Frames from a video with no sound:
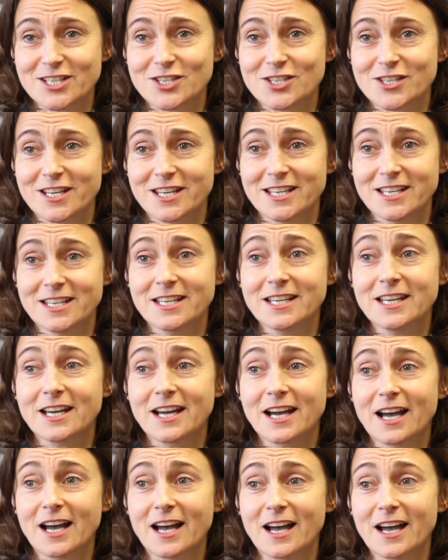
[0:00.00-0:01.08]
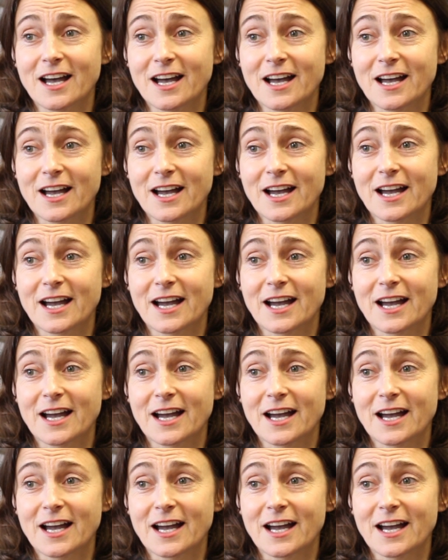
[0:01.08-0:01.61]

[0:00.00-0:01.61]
she uh,